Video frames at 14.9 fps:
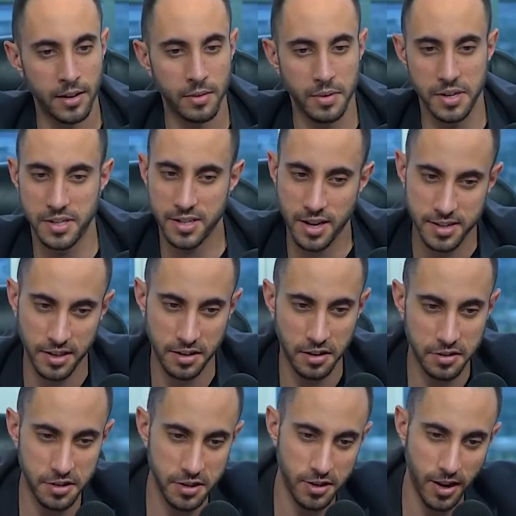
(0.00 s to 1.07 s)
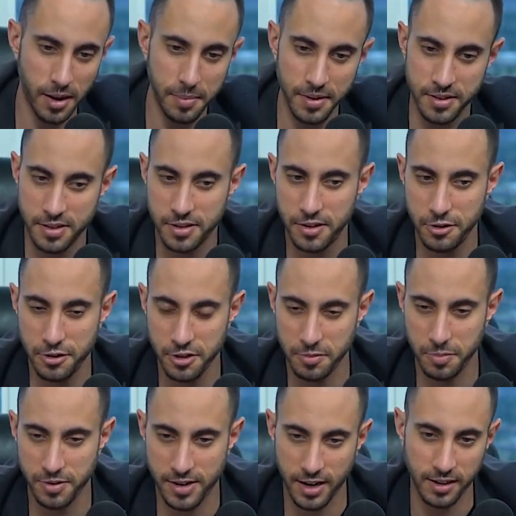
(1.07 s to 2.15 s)
We design technology to help institutions
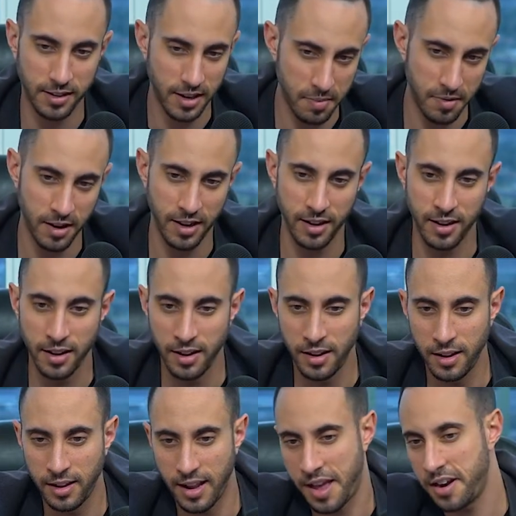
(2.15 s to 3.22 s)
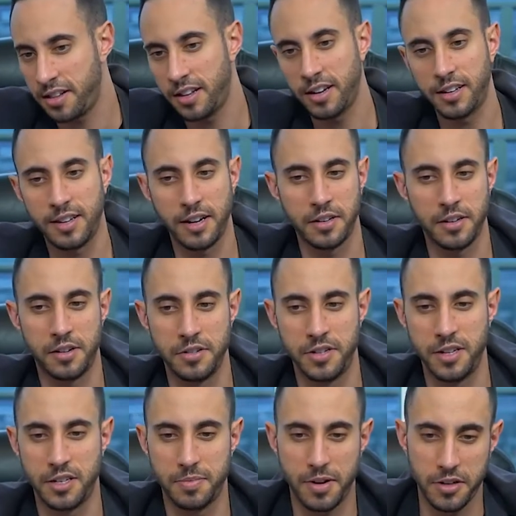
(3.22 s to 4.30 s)
protect liberty. Analytic technology,
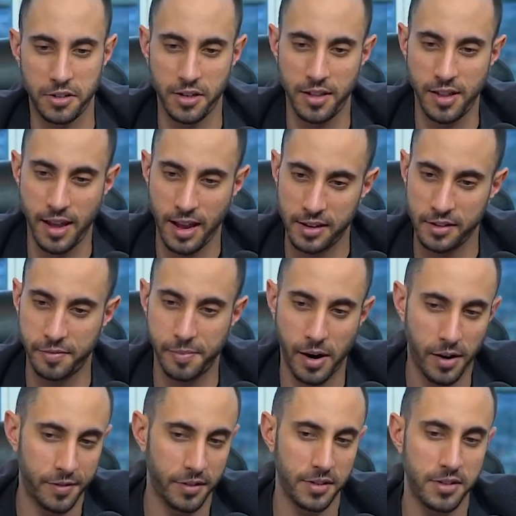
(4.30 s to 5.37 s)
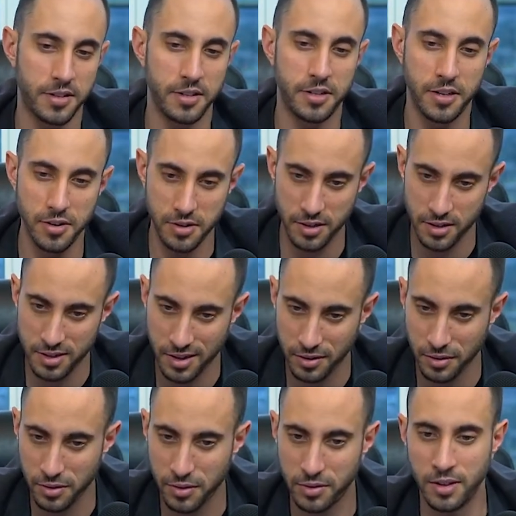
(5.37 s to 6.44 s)
especially in the hands of powerful institutions that
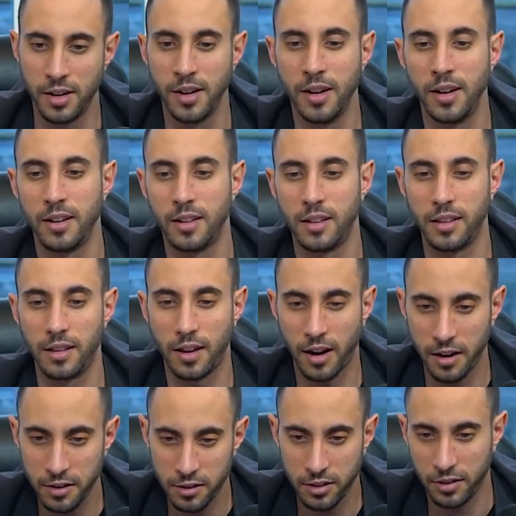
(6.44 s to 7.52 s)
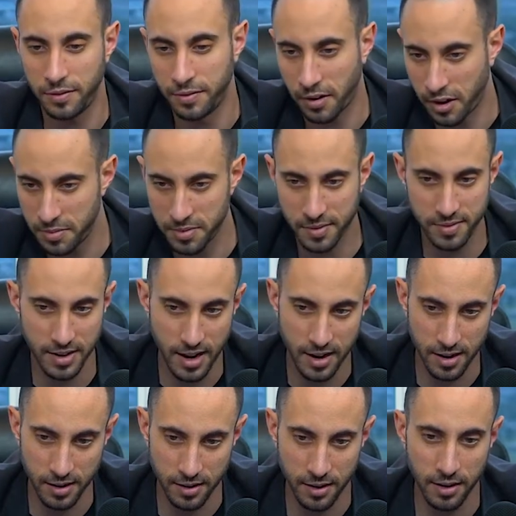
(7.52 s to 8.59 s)
hold large volumes of
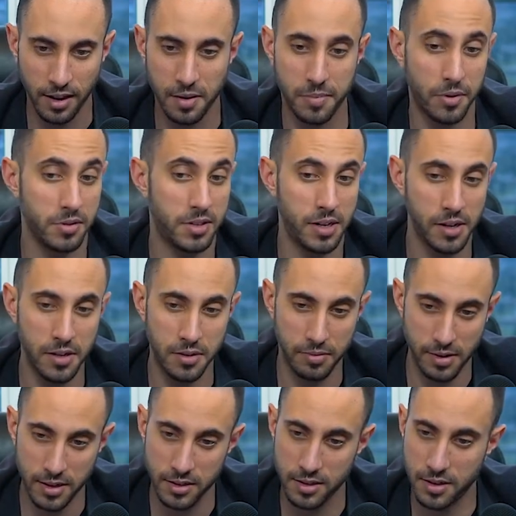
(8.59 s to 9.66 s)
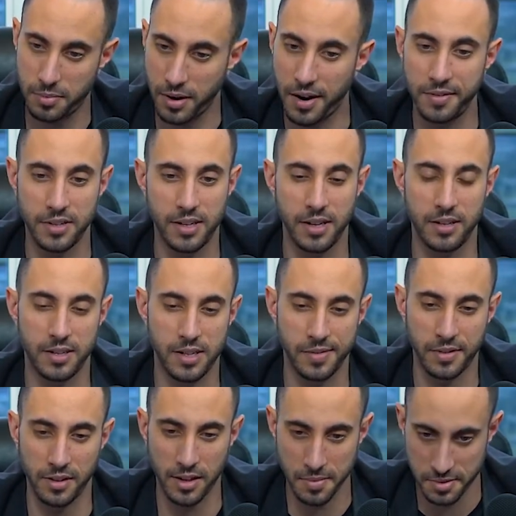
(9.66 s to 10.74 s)
data, can pose serious risks to privacy and
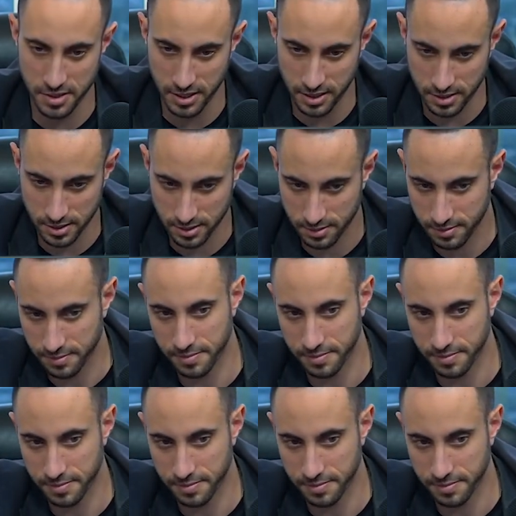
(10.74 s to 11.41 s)
civil liberties.